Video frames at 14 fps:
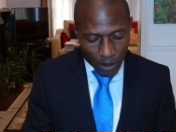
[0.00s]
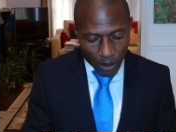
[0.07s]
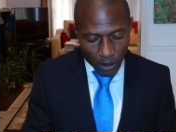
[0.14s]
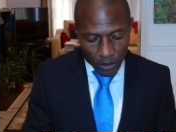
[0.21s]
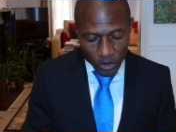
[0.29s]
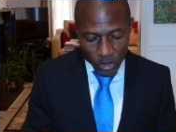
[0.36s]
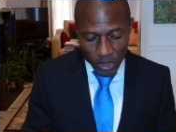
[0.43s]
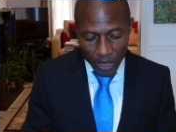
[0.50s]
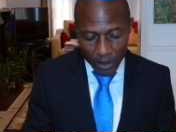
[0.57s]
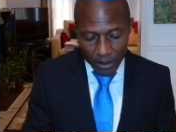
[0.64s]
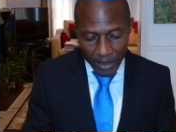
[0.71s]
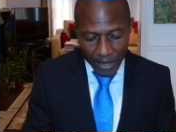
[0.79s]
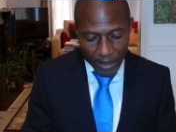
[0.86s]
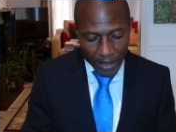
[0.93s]
on
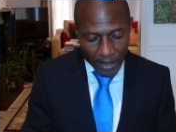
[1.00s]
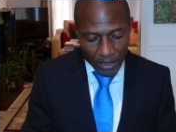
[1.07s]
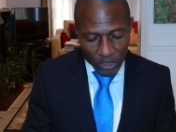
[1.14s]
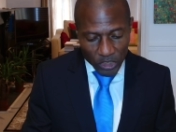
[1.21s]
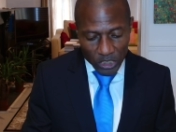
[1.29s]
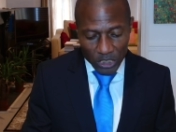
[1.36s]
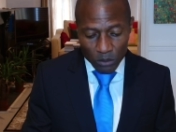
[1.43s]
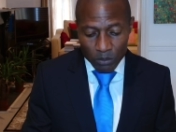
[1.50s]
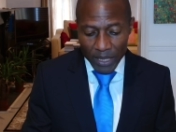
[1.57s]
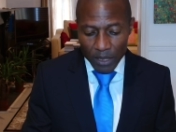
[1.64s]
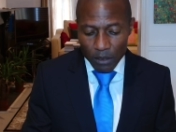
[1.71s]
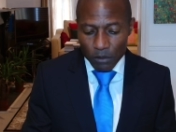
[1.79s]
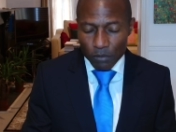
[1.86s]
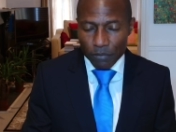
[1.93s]
child H's
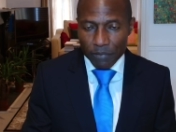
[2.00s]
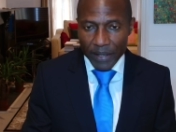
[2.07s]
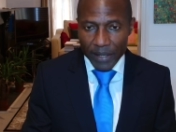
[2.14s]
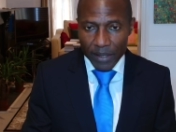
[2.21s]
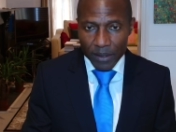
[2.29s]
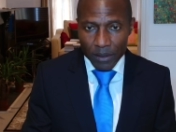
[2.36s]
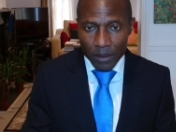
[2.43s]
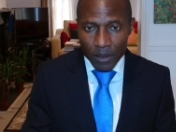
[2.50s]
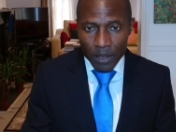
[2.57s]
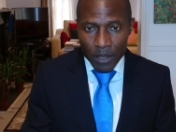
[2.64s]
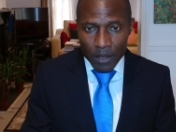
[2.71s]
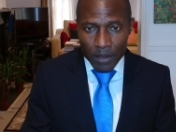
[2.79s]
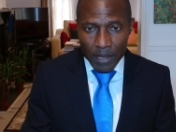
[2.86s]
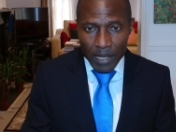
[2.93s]
medical file
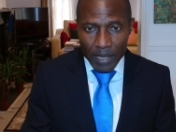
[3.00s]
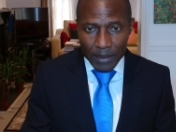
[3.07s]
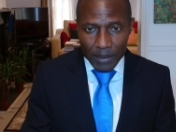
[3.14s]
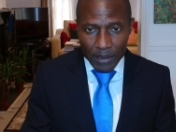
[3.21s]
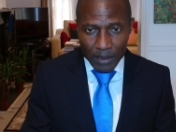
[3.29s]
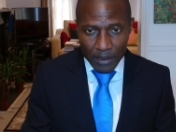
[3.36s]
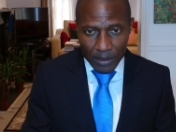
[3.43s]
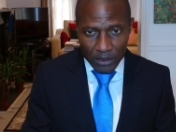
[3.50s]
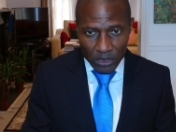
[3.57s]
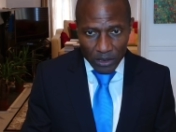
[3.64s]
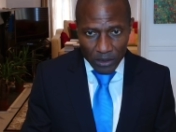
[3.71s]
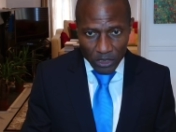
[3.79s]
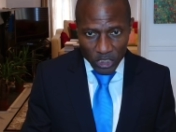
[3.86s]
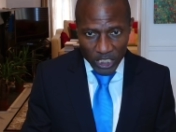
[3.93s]
that his
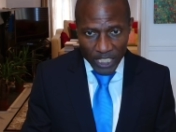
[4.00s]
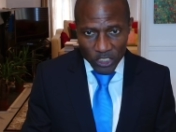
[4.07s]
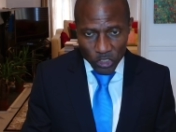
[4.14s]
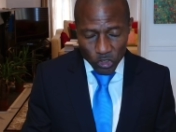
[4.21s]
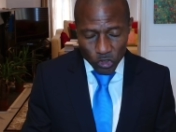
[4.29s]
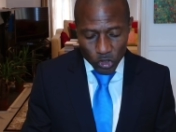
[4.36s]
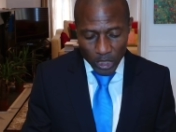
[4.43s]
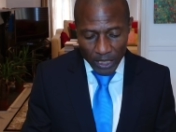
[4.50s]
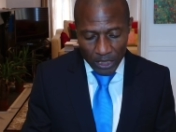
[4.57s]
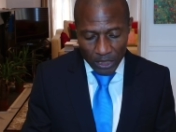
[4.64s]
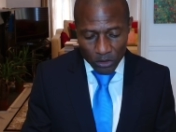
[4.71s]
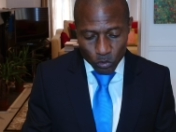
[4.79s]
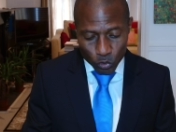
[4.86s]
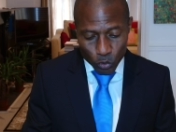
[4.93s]
chest
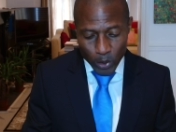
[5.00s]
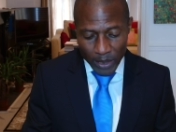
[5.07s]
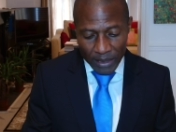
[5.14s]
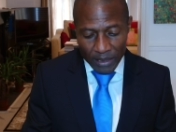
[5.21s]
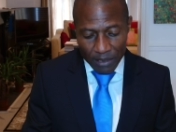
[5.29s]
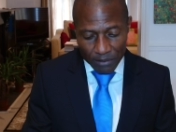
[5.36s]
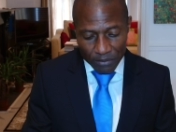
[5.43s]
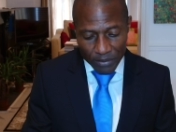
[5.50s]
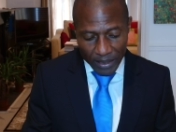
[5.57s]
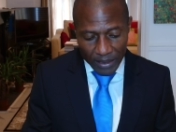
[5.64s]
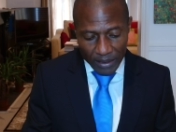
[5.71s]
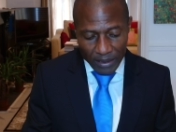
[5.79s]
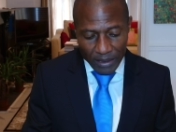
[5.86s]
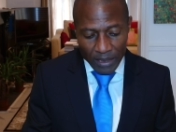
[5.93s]
drain
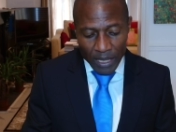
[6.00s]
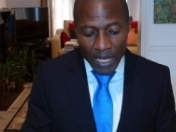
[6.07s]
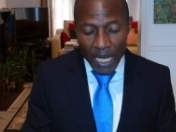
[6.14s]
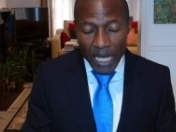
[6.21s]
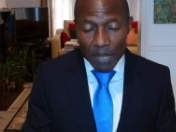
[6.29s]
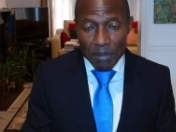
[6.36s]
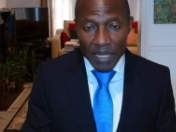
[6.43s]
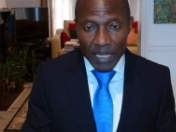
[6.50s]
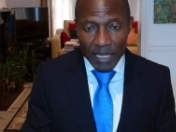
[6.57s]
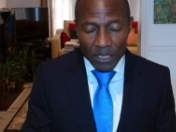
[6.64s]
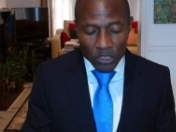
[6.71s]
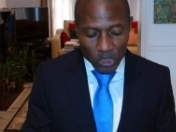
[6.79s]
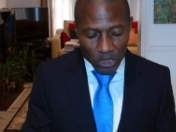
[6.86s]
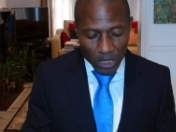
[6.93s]
device had been
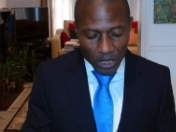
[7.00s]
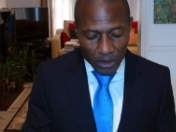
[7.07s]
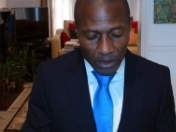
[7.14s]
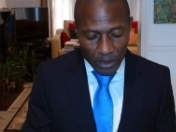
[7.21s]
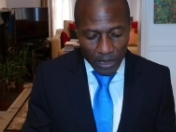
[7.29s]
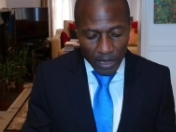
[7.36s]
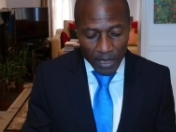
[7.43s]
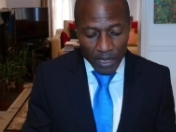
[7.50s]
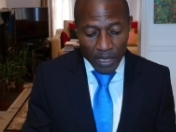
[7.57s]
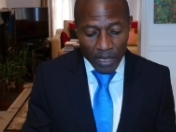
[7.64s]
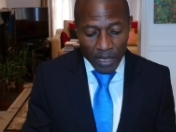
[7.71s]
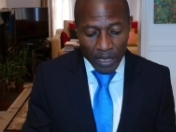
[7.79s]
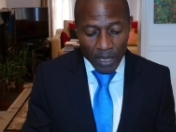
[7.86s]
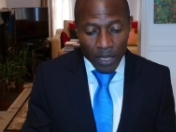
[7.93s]
inserted in
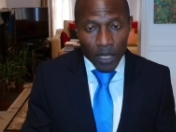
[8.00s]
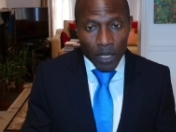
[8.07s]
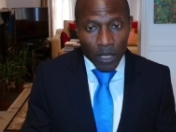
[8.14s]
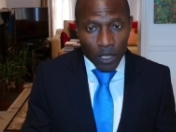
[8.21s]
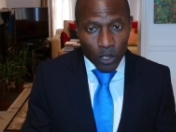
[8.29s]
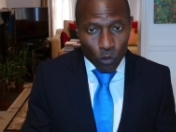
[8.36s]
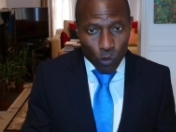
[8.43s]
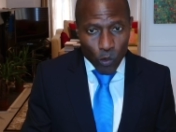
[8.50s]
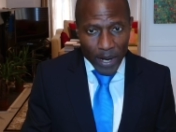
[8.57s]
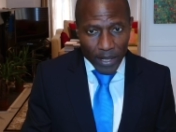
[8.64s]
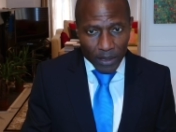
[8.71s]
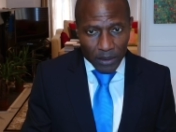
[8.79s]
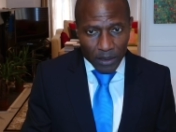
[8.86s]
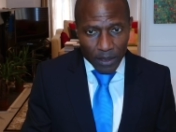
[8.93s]
the
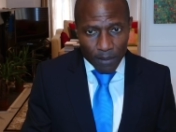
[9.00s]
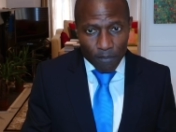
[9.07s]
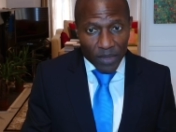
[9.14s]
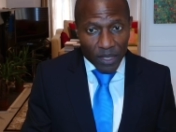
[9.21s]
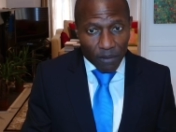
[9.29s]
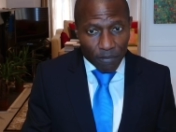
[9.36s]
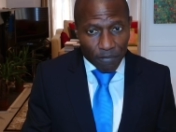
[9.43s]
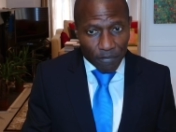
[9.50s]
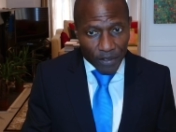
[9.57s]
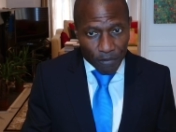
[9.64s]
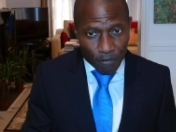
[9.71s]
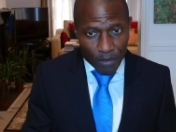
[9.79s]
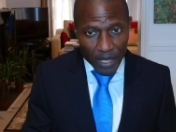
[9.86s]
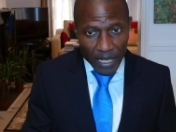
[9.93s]
correct
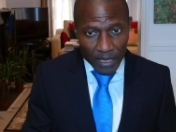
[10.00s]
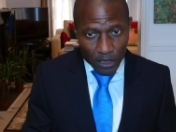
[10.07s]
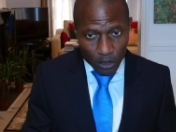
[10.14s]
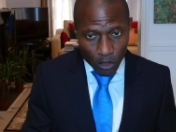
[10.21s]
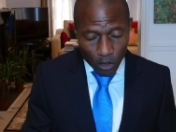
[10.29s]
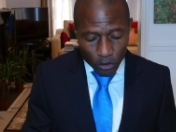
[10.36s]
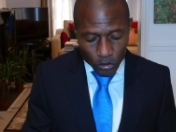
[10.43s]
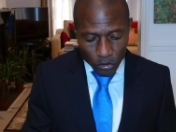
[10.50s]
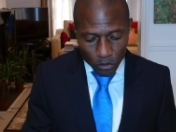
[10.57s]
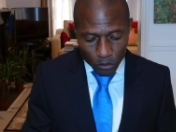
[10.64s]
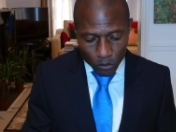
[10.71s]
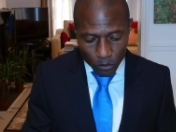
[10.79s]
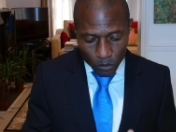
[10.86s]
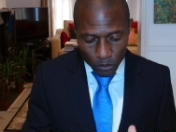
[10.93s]
5th
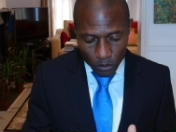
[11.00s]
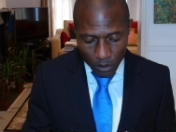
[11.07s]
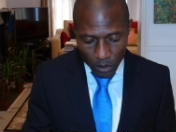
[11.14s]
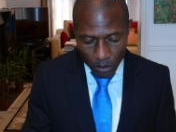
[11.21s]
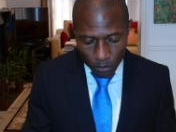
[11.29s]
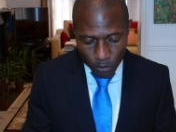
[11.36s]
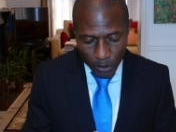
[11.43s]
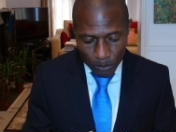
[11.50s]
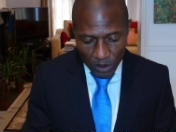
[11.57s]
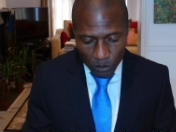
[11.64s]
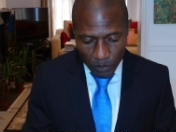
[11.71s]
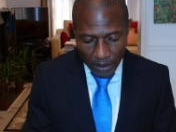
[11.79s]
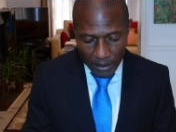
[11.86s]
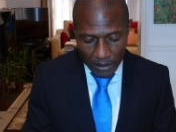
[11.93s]
intercostal rib
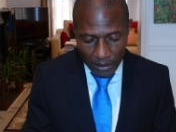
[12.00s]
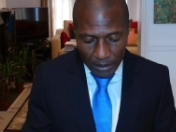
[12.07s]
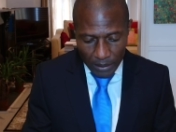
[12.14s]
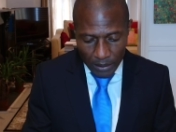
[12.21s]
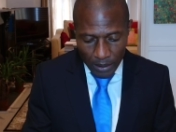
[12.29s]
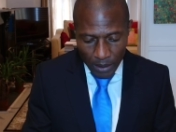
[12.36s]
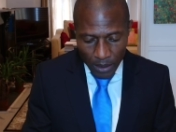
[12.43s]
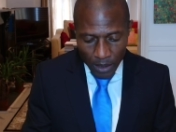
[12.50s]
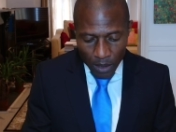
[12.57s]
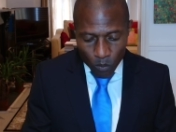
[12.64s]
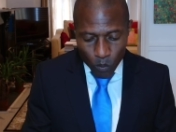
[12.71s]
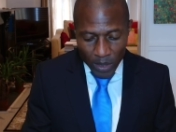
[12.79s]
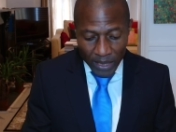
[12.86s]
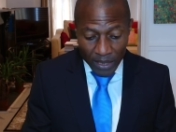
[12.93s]
space,
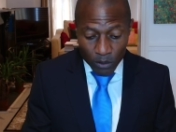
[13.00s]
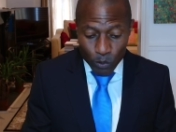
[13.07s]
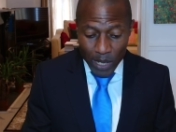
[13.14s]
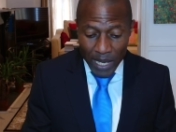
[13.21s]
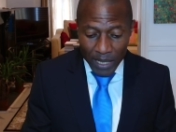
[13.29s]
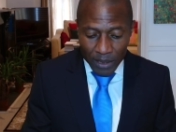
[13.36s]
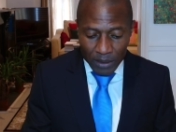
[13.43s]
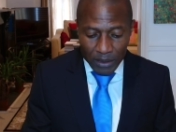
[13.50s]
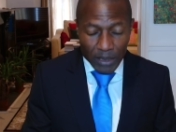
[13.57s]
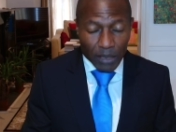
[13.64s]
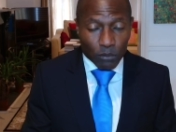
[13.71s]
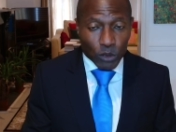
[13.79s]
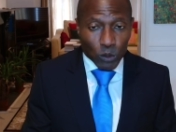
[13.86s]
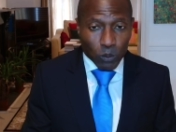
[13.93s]
when in reality it
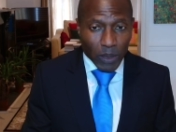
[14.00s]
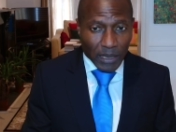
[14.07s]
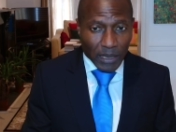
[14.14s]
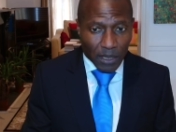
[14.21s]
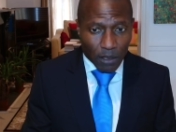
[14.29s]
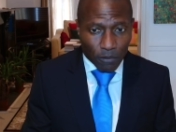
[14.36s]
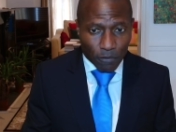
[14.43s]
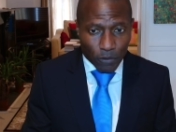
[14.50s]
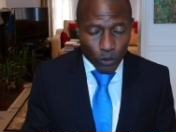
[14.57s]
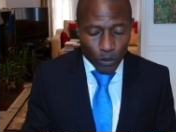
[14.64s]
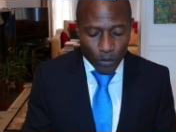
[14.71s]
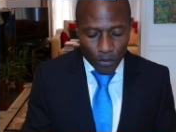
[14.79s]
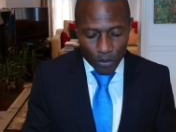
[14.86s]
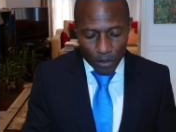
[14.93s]
was placed at the 4th.